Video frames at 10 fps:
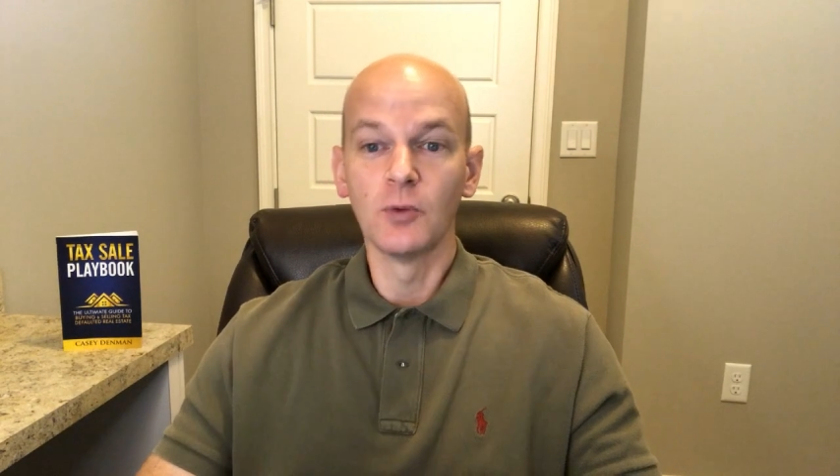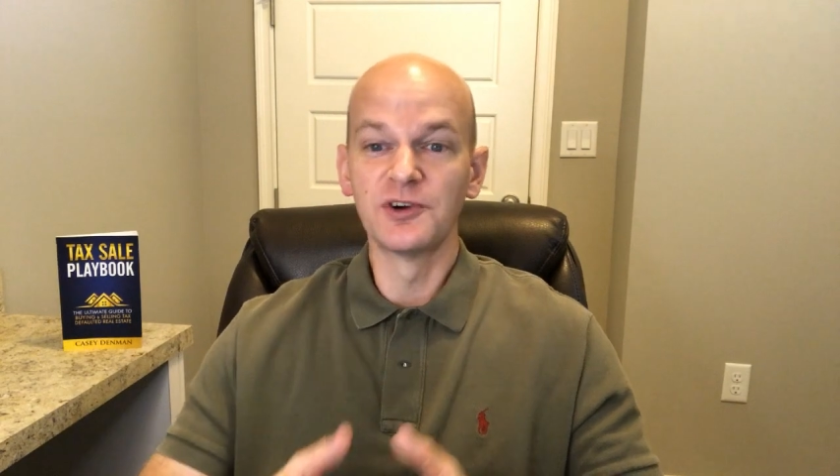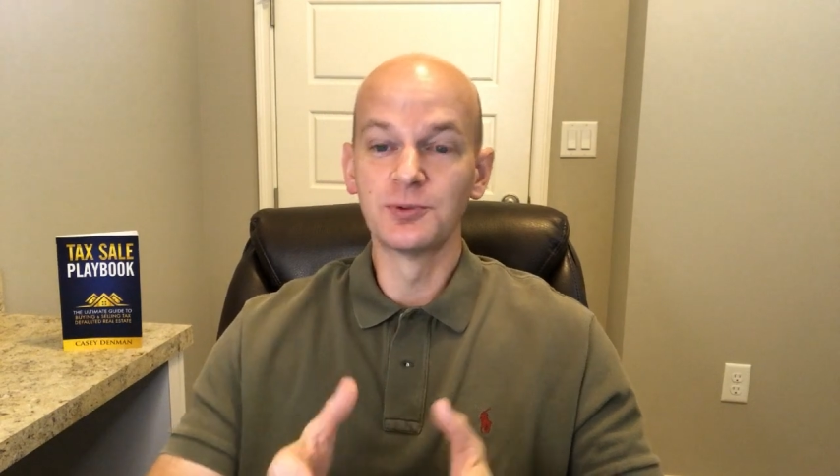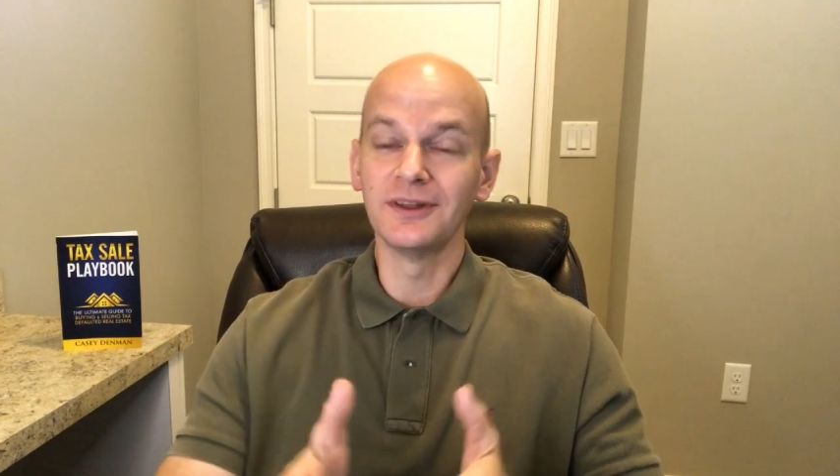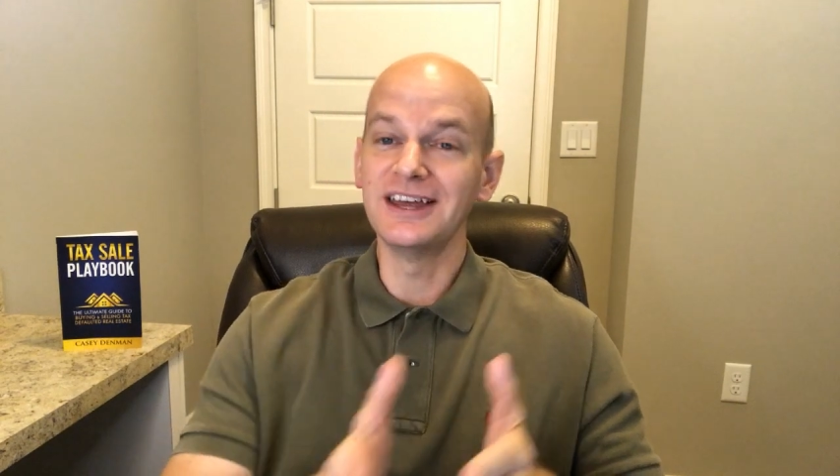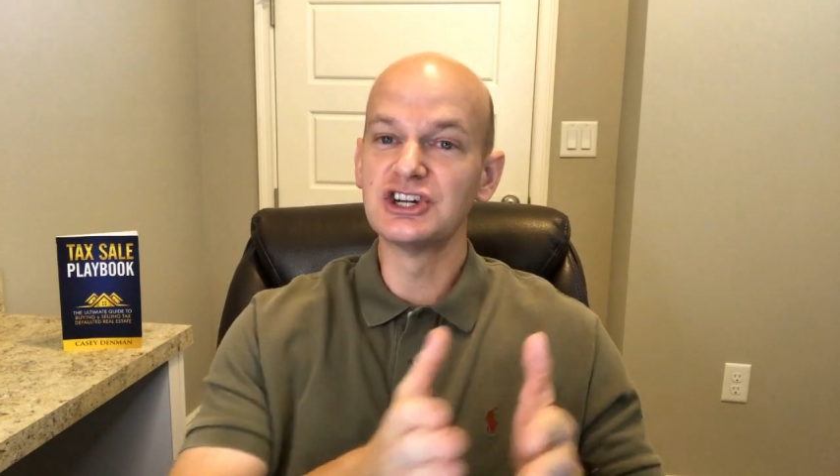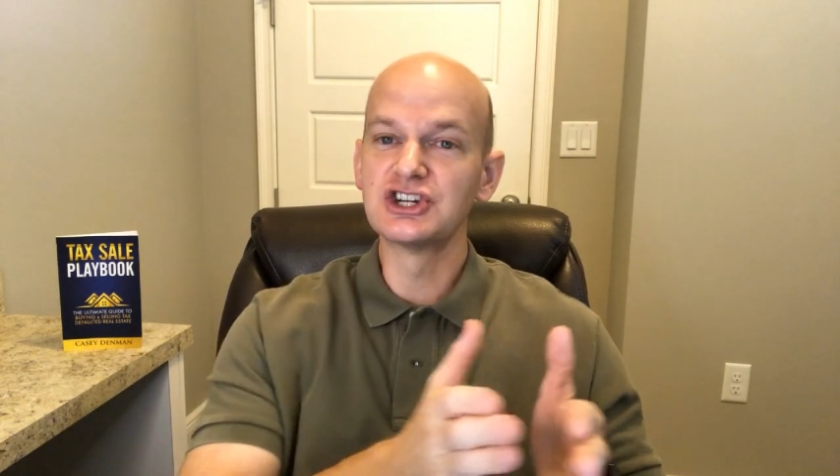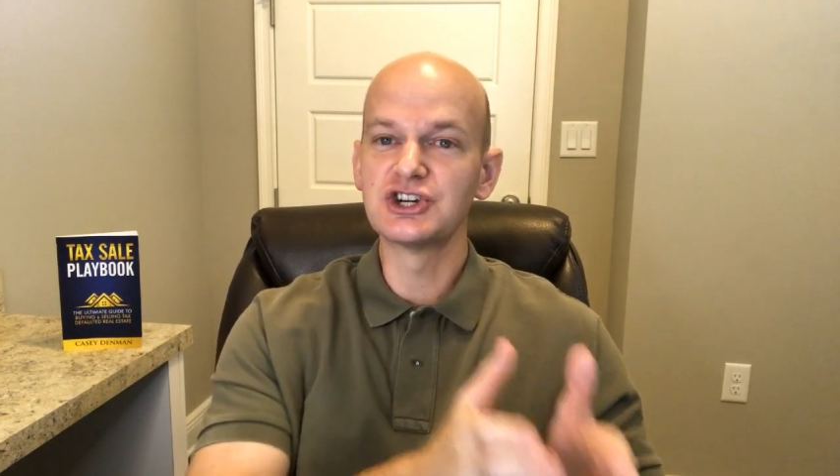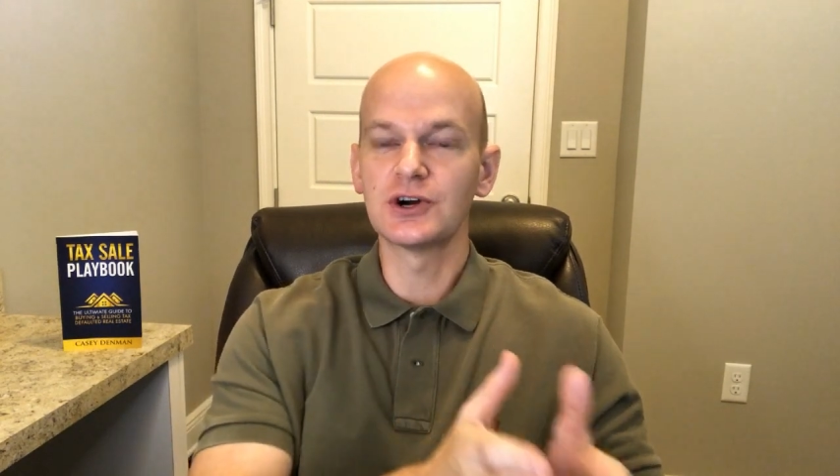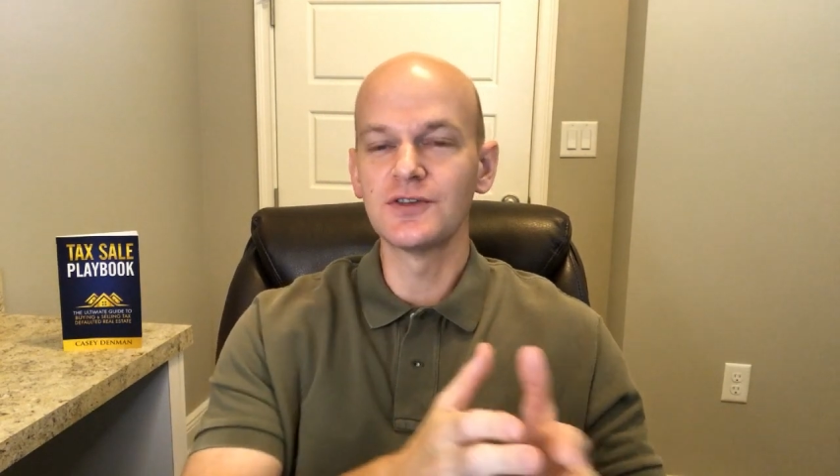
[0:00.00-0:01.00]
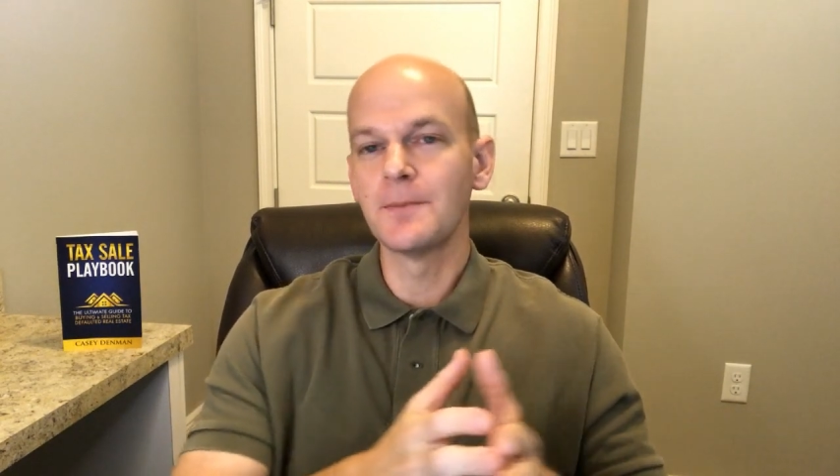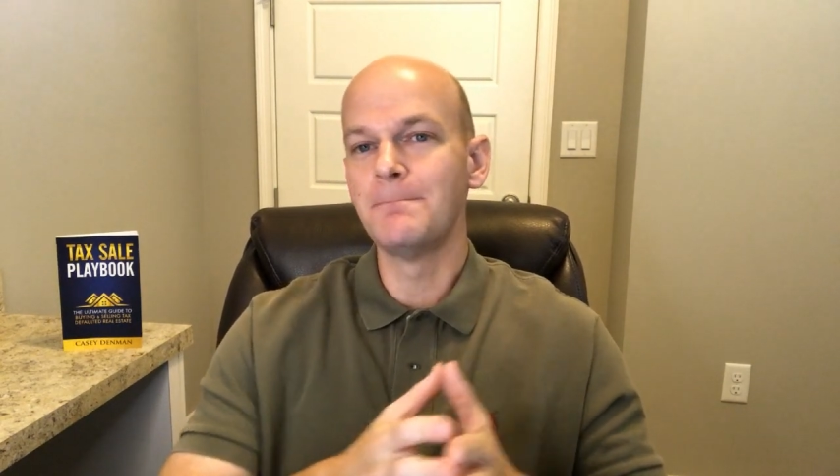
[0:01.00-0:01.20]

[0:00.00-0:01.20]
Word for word: which will insure the